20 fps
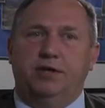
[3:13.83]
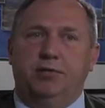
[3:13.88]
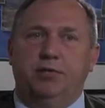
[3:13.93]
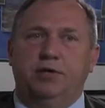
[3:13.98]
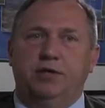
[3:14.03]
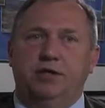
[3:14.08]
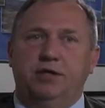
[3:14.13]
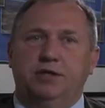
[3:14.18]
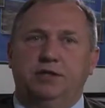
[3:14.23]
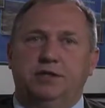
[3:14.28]

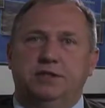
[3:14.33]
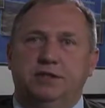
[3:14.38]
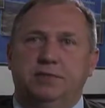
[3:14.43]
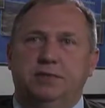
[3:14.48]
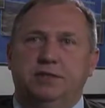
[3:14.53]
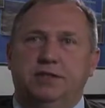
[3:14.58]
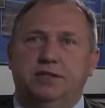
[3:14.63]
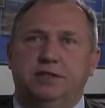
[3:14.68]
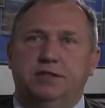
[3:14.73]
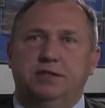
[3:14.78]
where Tennessee
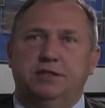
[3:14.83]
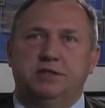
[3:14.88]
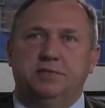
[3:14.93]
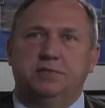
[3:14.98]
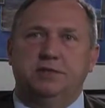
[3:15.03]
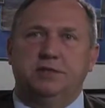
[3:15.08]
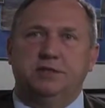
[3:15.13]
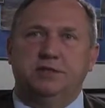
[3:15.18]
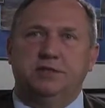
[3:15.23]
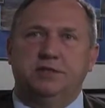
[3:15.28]
begins its
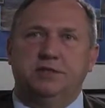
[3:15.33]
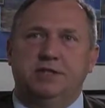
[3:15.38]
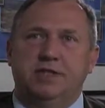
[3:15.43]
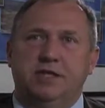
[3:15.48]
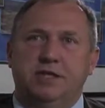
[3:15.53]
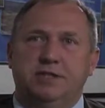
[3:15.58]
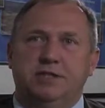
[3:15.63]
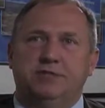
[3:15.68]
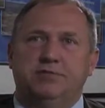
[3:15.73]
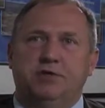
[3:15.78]
business
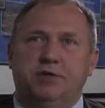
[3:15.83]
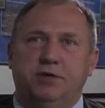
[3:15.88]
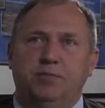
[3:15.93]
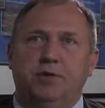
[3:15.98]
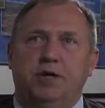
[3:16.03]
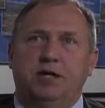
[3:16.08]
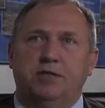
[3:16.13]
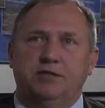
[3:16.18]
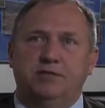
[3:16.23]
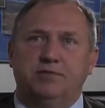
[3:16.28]
day is a very
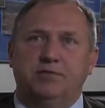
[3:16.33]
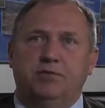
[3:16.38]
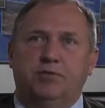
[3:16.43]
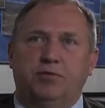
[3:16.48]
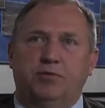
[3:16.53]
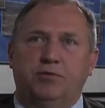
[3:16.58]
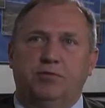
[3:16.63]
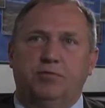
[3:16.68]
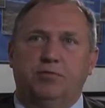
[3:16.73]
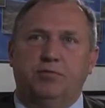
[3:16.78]
positive
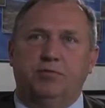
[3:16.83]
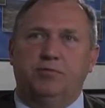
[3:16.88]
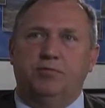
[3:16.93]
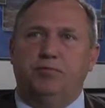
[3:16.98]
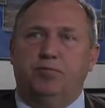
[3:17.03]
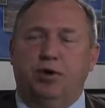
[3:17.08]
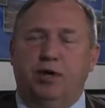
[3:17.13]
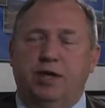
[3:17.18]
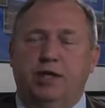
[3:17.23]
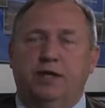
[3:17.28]

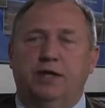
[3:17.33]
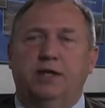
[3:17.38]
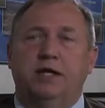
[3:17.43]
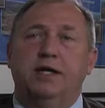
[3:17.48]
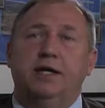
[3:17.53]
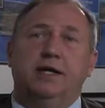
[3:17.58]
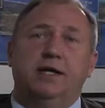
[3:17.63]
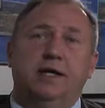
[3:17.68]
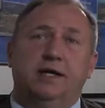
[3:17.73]
brand,